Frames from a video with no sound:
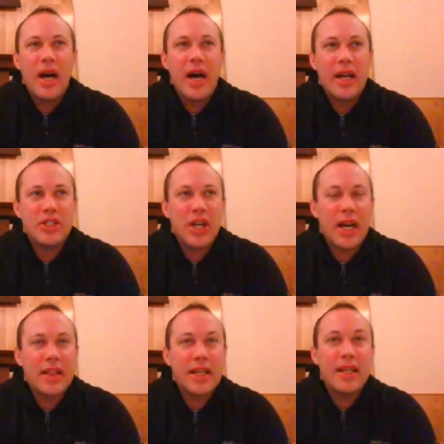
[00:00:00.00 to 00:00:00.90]
uh,
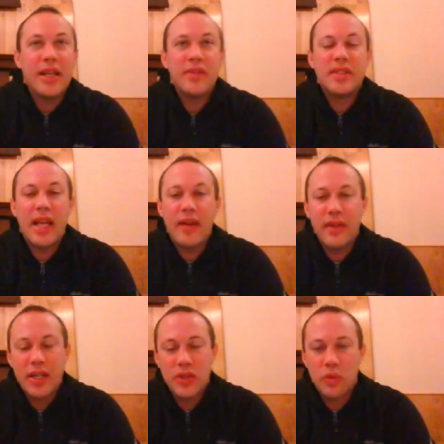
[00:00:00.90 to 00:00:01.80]
Jonathan gives
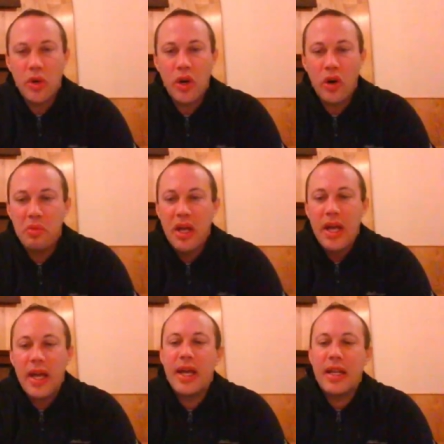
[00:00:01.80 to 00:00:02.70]
David his robe,
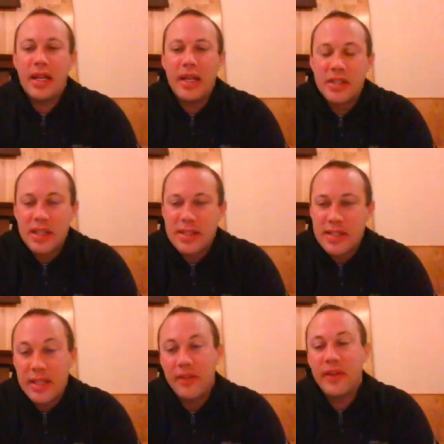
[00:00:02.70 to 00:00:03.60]
and, and it's
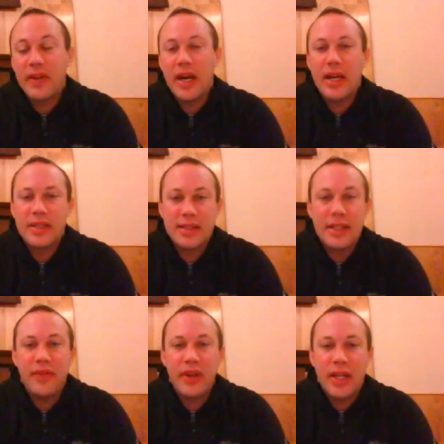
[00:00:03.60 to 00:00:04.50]
signif- uh,
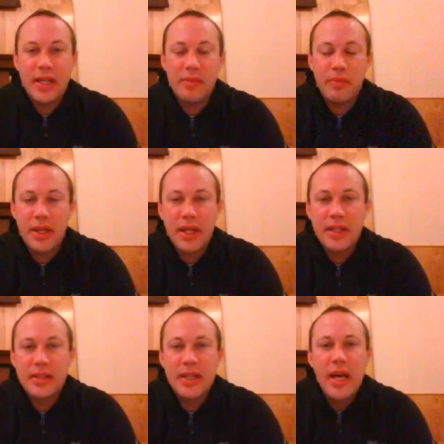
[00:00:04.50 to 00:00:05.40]
significant
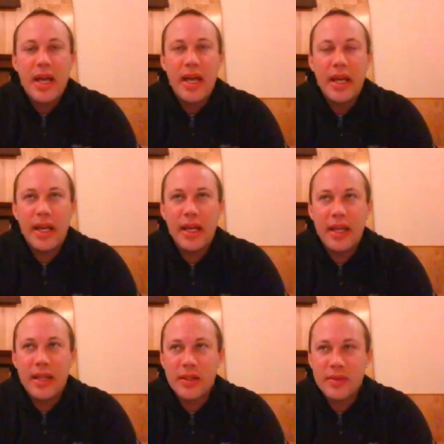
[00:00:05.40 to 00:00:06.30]
because he,
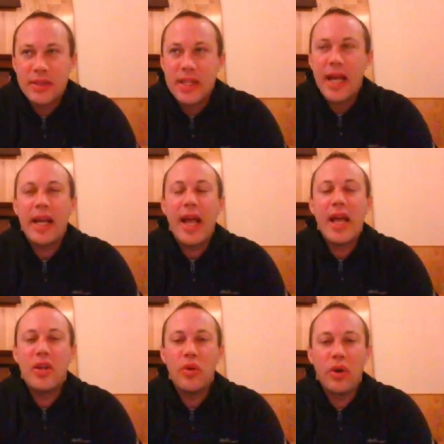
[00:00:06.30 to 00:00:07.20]
he's saying, Hey,
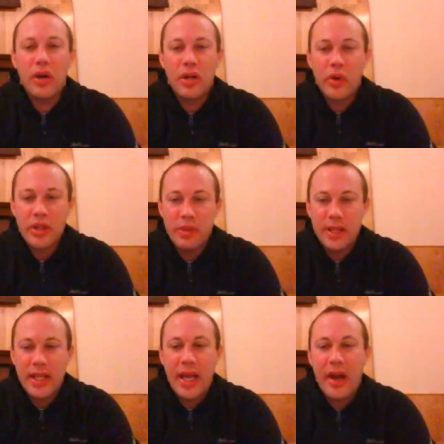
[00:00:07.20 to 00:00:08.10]
you are going to
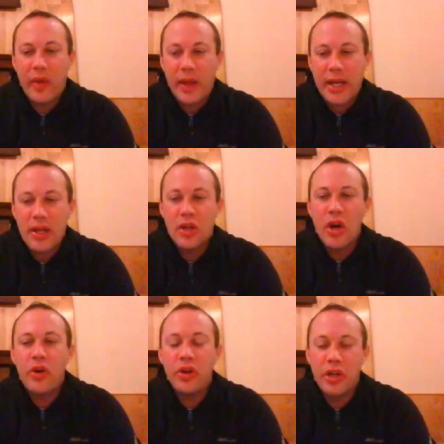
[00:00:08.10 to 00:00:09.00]
be the heir. Like, I
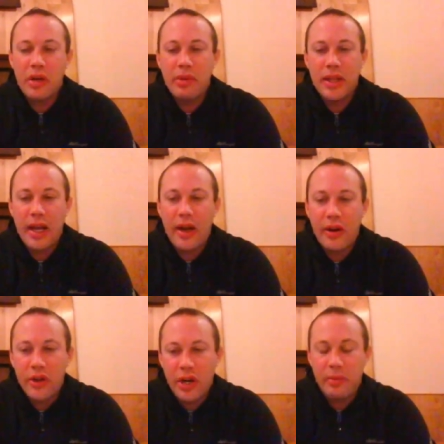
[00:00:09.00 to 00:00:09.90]
know you're going to be the heir.
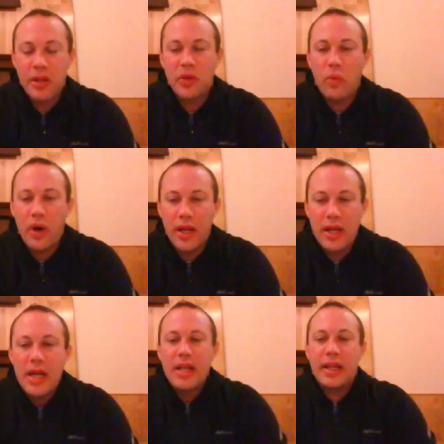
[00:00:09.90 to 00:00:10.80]
You're going to be the one
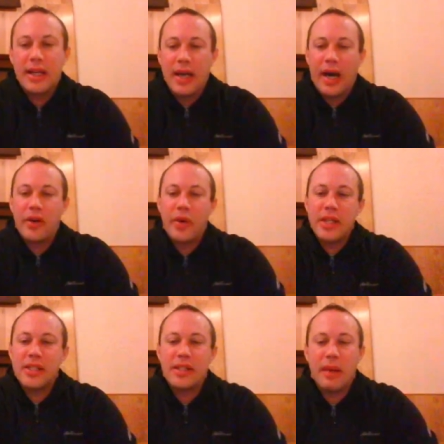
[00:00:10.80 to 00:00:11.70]
that God
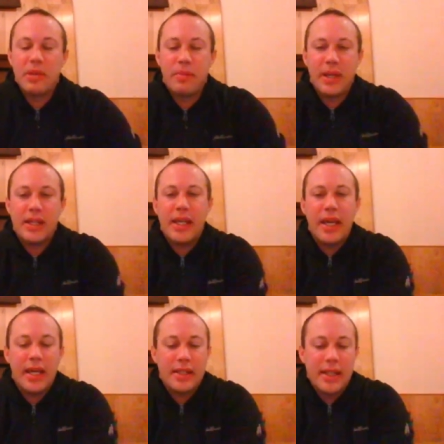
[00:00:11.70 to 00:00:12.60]
raises up to be
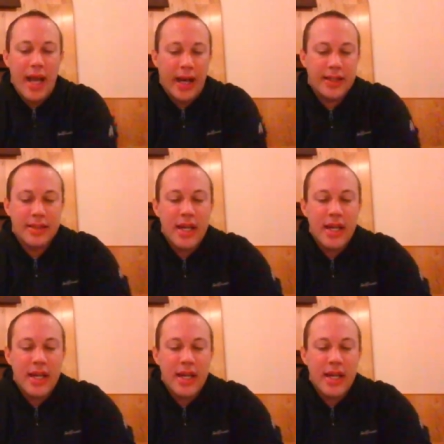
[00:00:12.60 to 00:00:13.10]
king next.